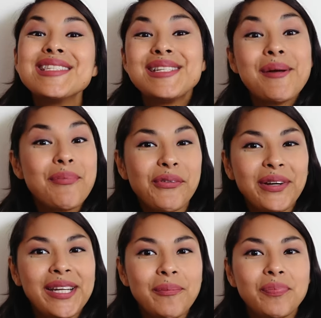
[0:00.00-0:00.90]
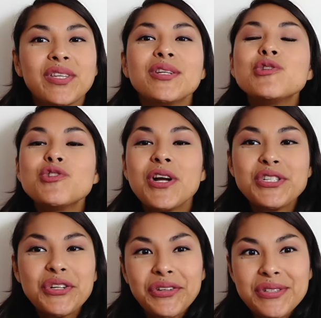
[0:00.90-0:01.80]
Step three,
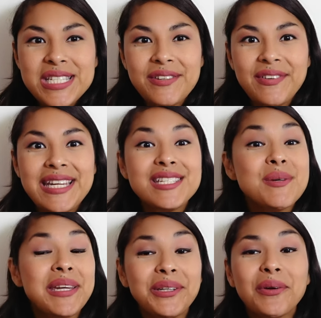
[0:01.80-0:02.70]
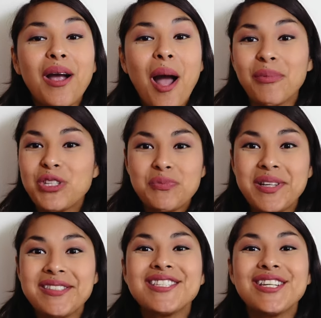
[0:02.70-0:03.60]
structure your CV to make your
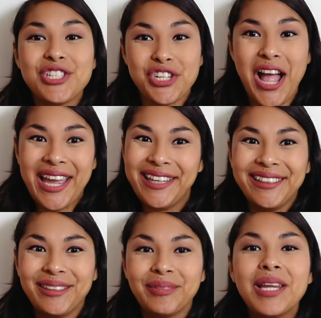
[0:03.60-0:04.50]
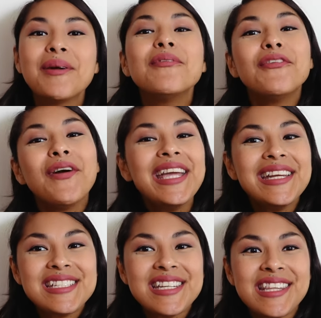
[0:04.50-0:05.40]
accomplishments shine. Before I
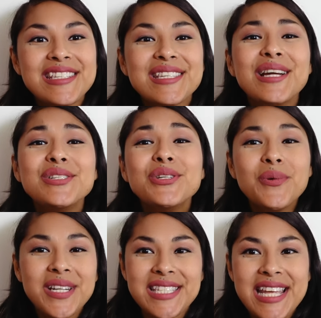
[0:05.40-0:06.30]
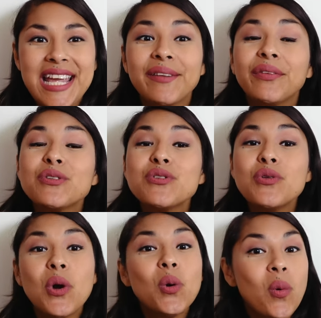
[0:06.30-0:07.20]
get into this, I do want to say that there's
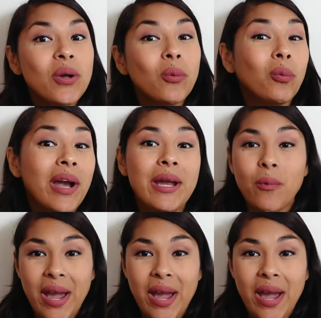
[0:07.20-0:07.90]
no one right